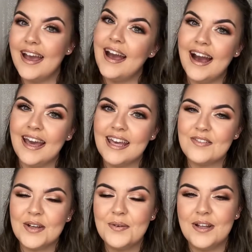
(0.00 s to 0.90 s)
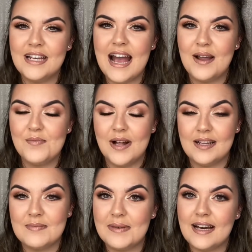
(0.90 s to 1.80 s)
Hi everyone and
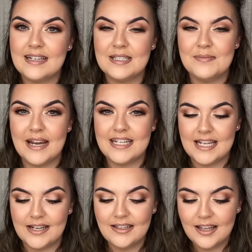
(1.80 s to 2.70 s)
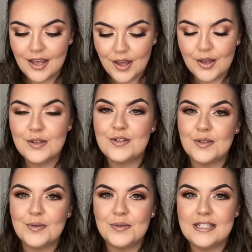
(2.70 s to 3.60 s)
welcome back to my channel.
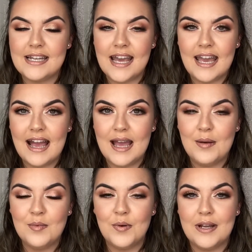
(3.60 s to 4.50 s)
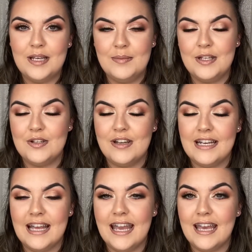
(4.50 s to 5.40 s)
So today I am going to be
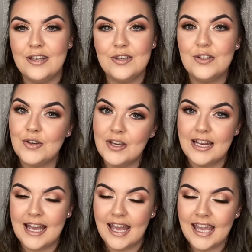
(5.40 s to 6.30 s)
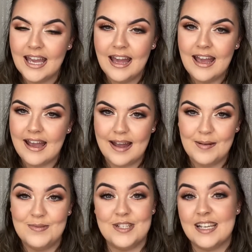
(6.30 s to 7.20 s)
doing a Q&A,
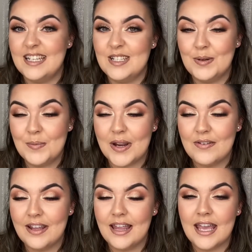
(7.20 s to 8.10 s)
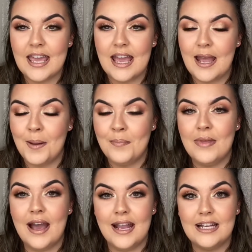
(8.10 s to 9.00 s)
just get to know me really.
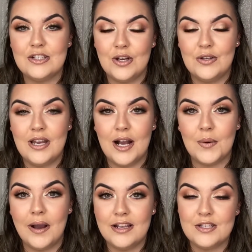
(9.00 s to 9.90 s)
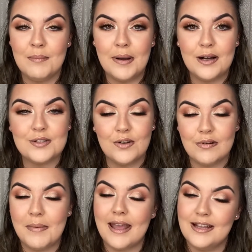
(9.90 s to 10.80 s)
I done a question box over
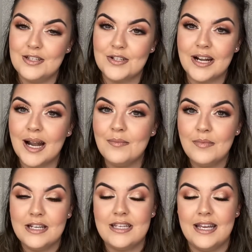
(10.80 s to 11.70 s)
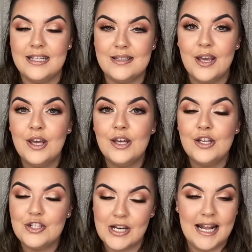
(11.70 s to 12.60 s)
my Instagram, which is
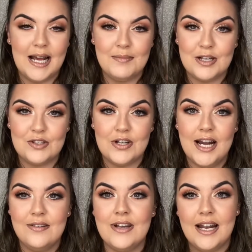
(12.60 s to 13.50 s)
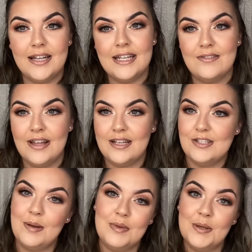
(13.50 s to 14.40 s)
Julianne McStrav, and I'll leave that
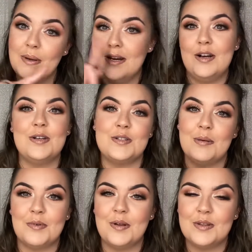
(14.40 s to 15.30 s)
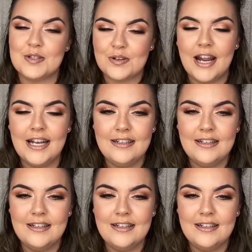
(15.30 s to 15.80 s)
down below here or somewhere on the screen.